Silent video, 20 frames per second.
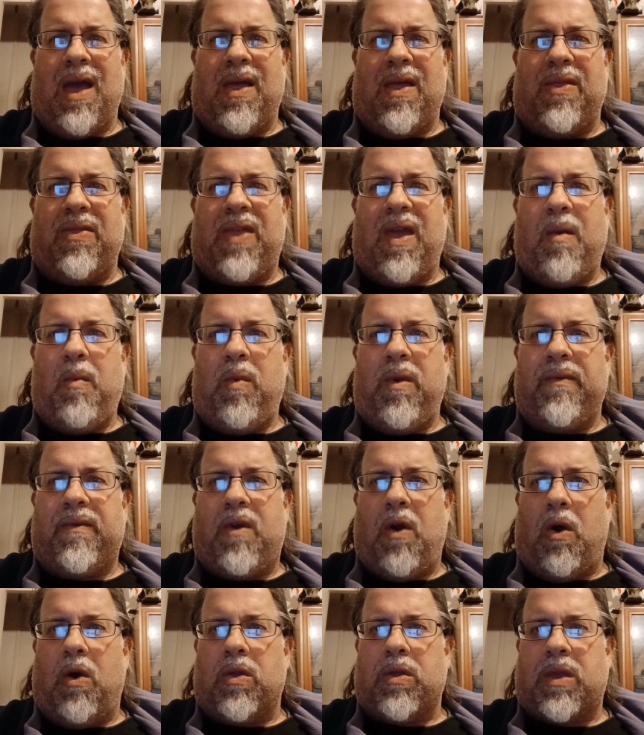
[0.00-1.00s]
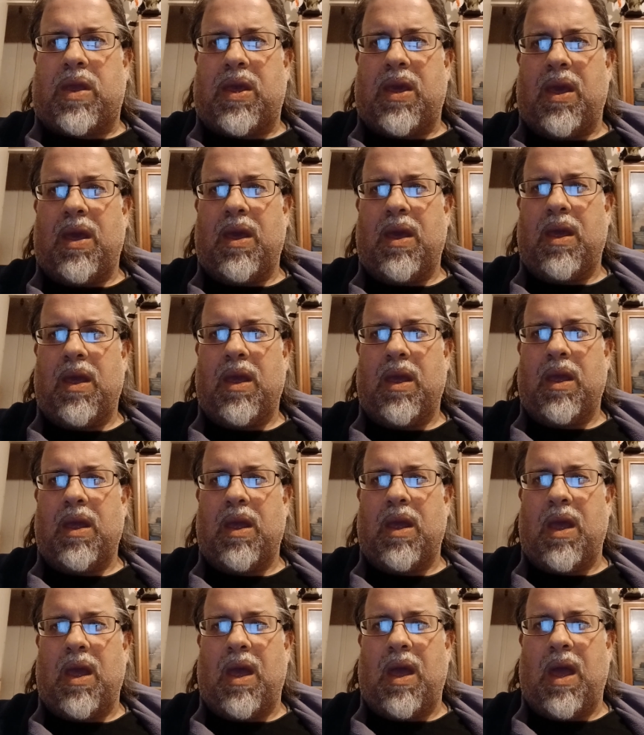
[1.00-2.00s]
Then we've got,
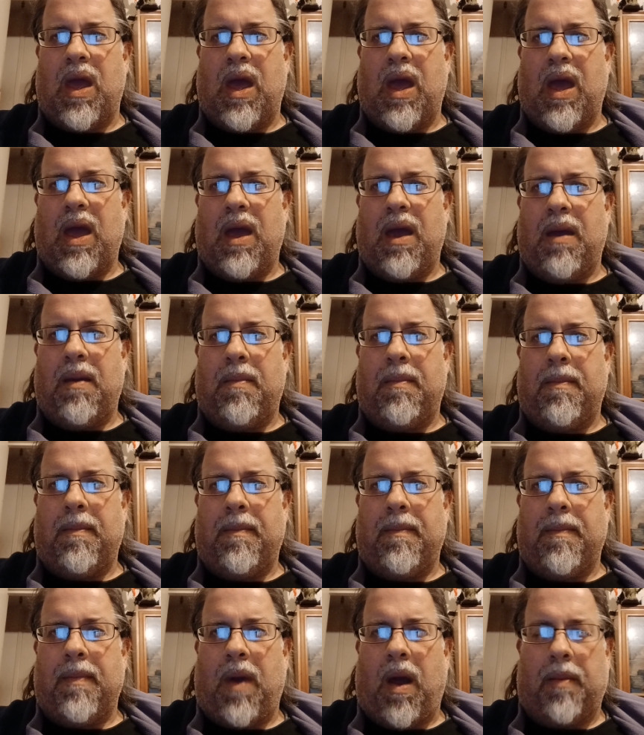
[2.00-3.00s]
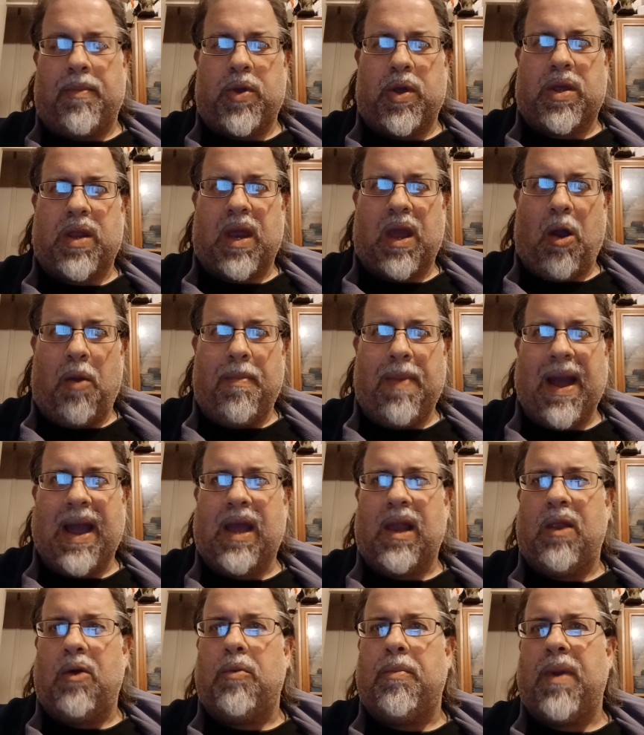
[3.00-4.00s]
I'm just going to go
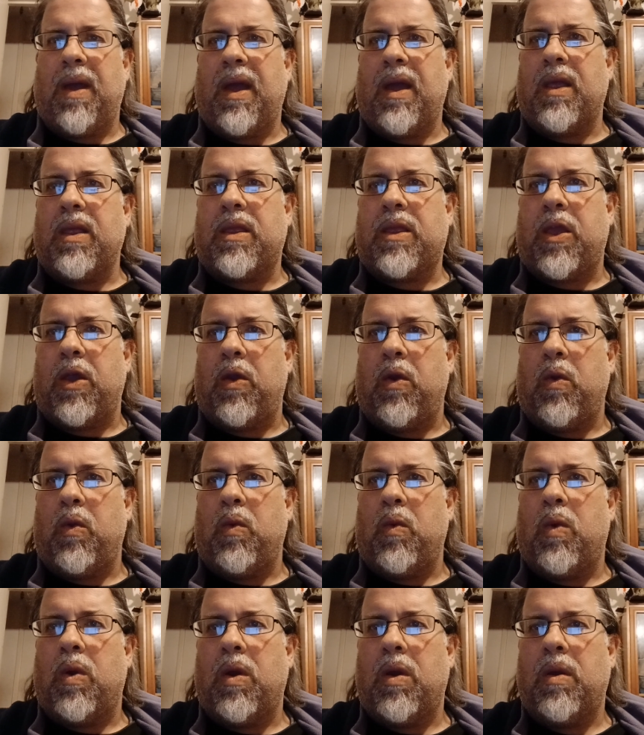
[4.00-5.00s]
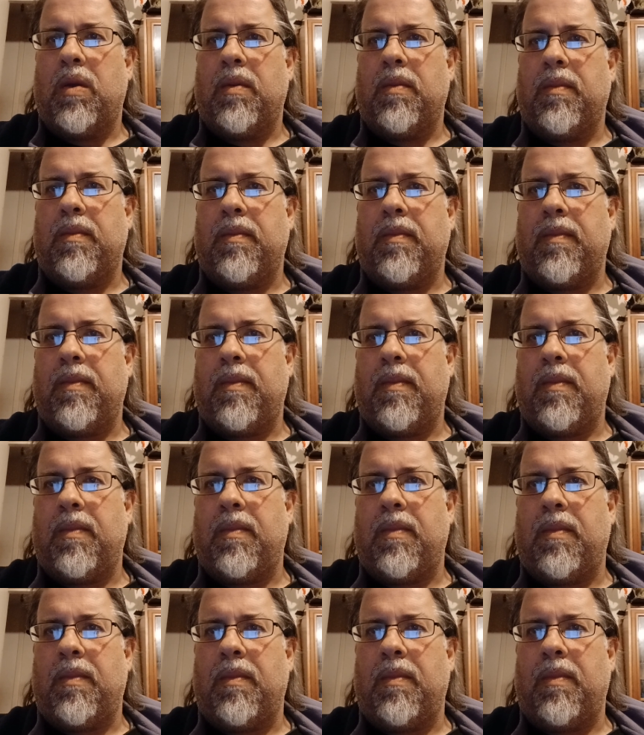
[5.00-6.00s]
back a little bit to
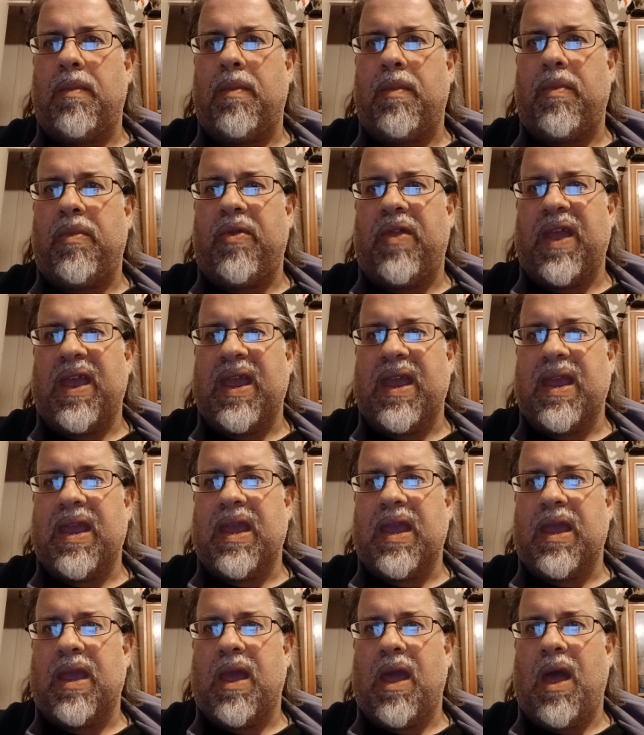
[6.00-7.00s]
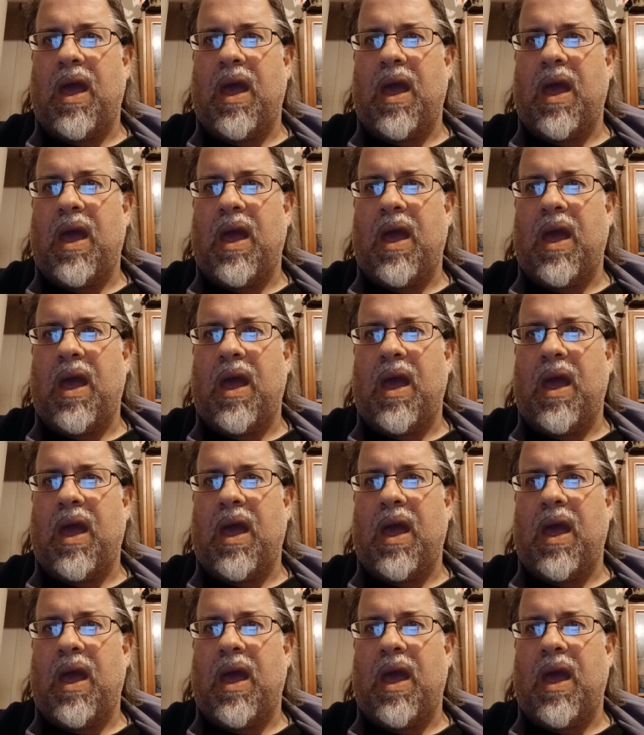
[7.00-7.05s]
the